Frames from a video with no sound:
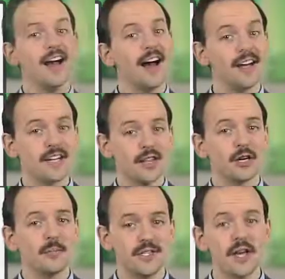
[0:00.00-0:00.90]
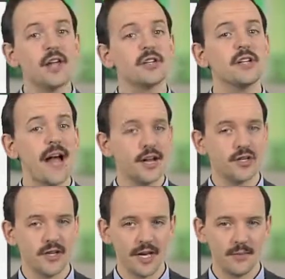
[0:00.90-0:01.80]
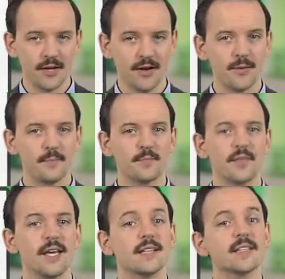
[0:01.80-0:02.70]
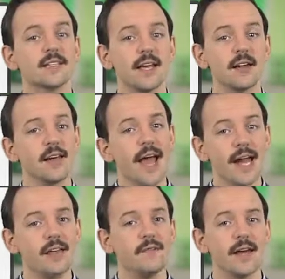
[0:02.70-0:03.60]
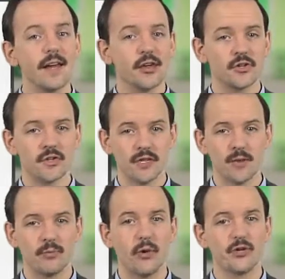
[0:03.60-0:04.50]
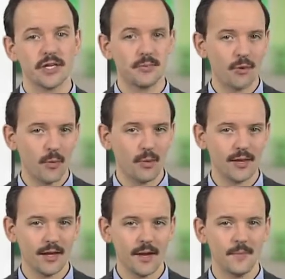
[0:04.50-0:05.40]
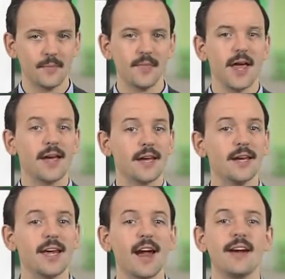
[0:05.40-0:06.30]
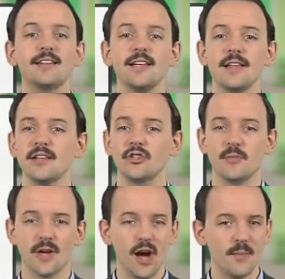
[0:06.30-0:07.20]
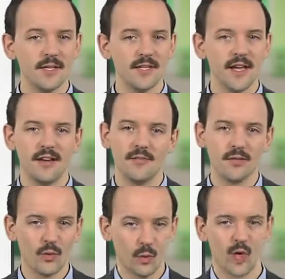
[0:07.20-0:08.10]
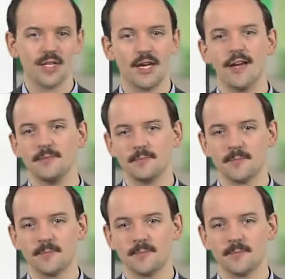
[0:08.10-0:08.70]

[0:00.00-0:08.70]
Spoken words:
Another potential action item here is to settle any financials on the project appropriately and get a guarantee that you'll be compensated for the work done.